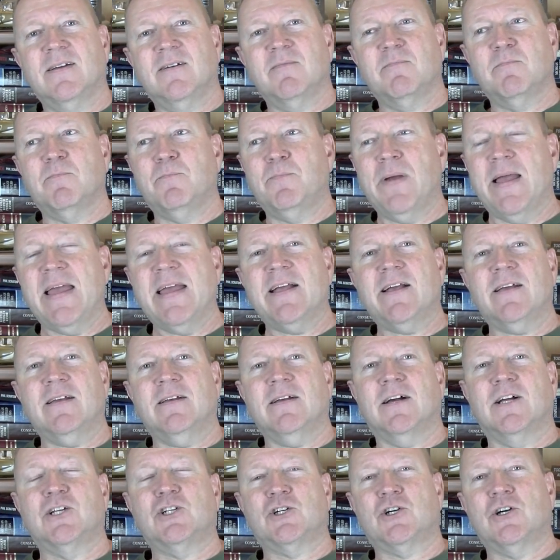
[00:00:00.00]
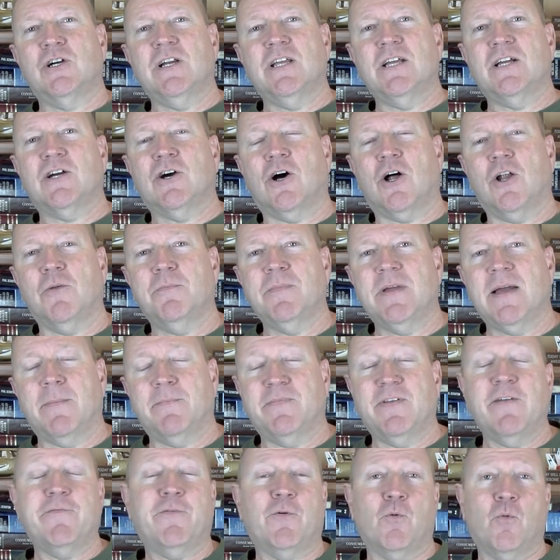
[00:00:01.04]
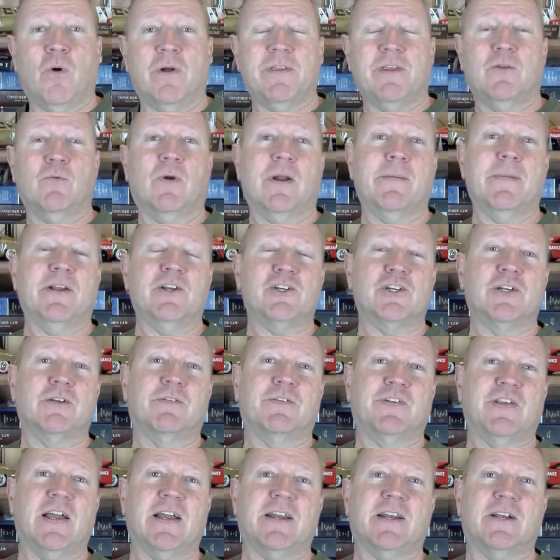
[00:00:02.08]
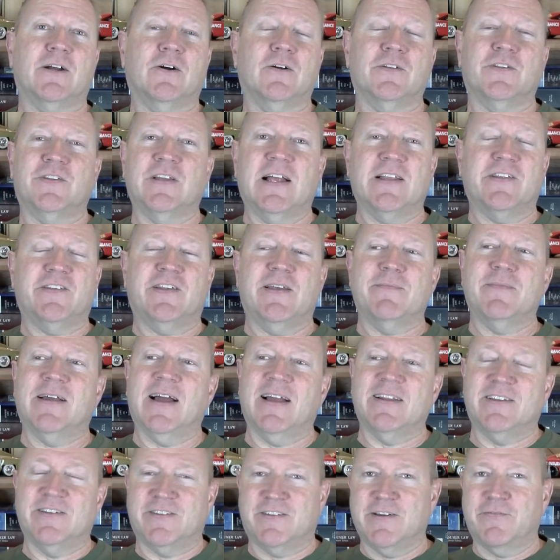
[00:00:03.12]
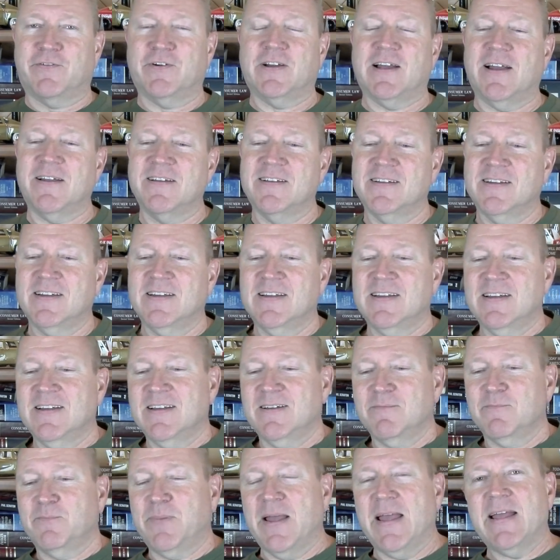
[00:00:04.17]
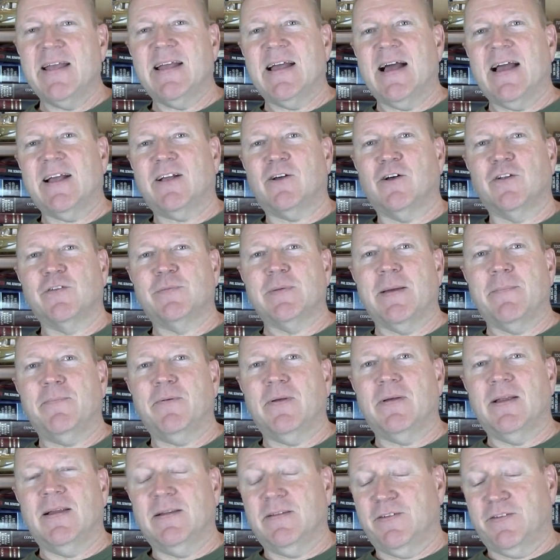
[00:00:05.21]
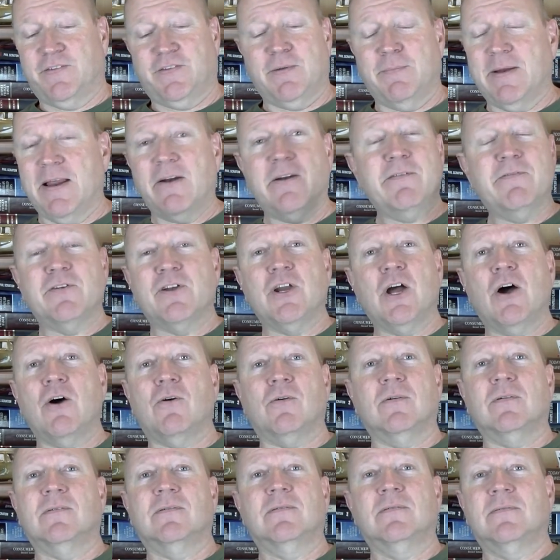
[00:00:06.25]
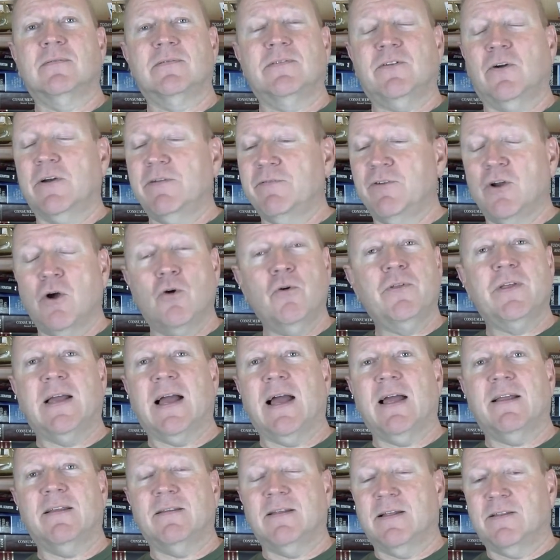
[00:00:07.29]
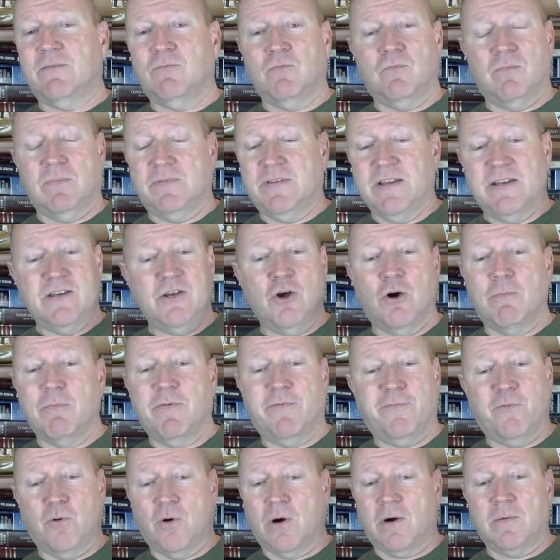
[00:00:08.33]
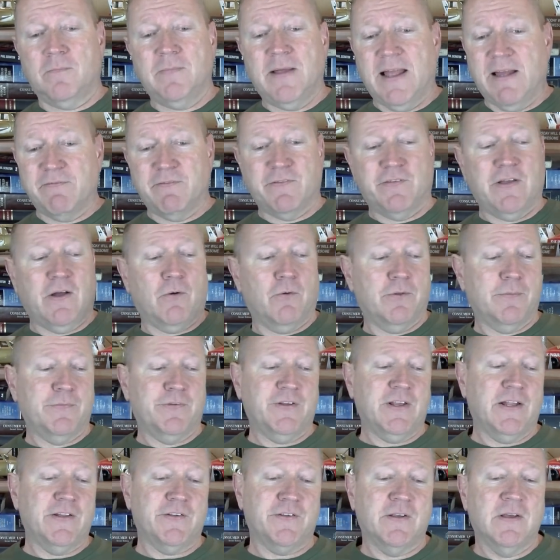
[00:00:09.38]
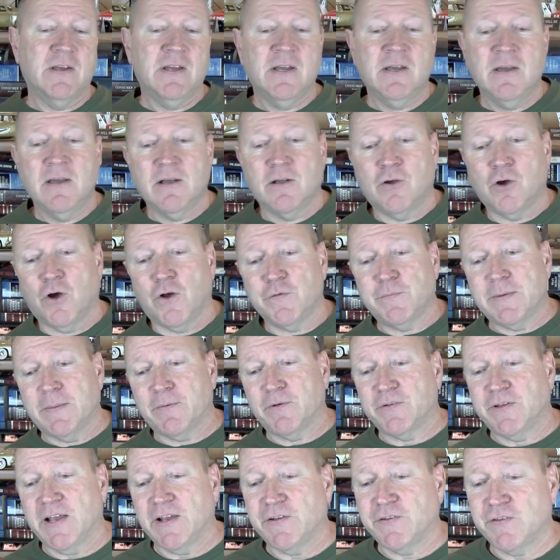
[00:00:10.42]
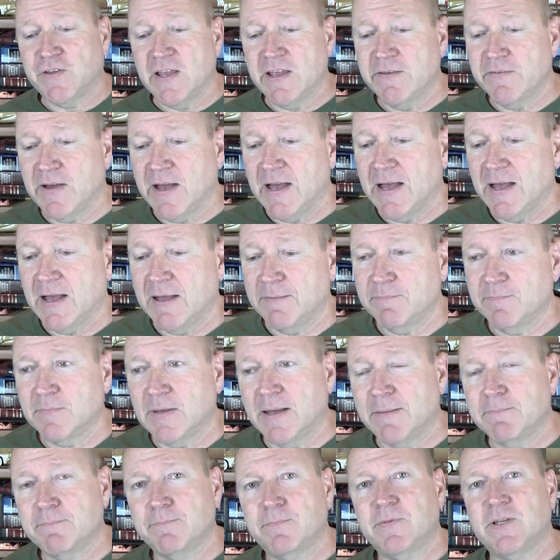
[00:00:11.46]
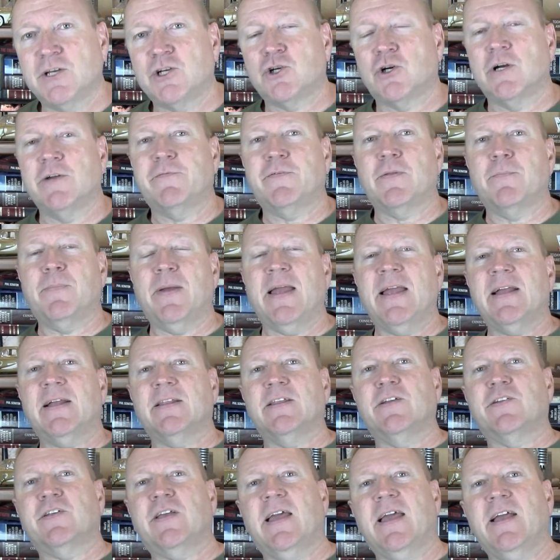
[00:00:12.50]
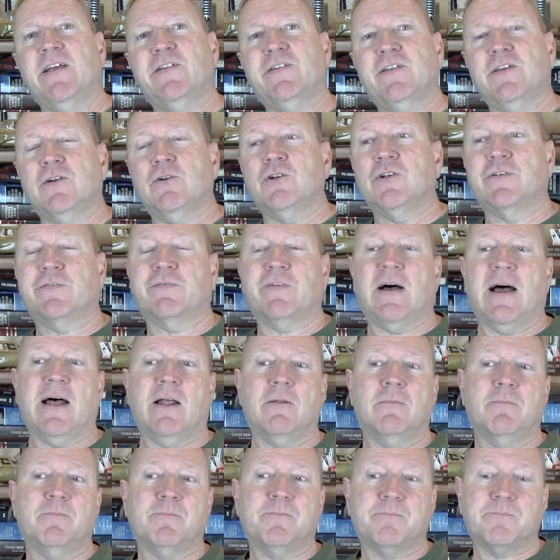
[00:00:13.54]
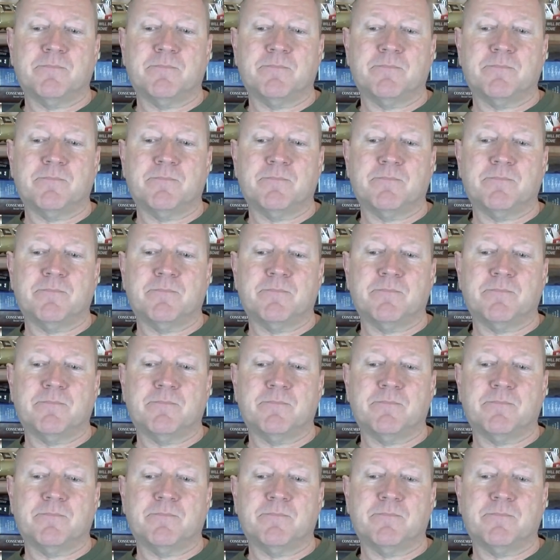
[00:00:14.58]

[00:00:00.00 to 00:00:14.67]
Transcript: Bank attorney called me up, different one than the one I mentioned a second ago. It's not the same guy, just different guy. Bank guy calls me up, and it's somebody I don't even know. Don't even know who the guy, didn't know him before, haven't dealt with him since. Calls me up and goes, hey, Steve, I'm the attorney for the bank on this case that you just filed.